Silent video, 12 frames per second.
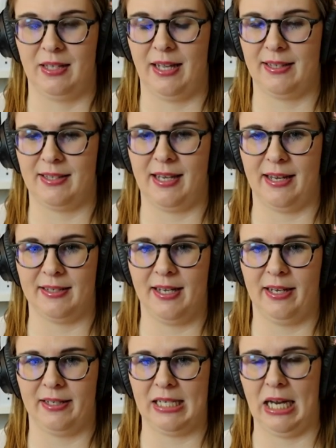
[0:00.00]
That's, yeah,
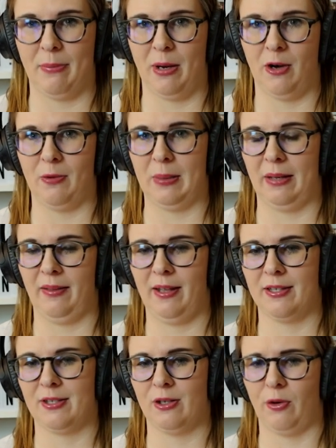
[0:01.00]
take a time out, man.
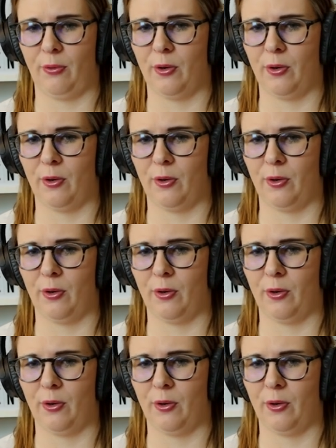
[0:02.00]
That's so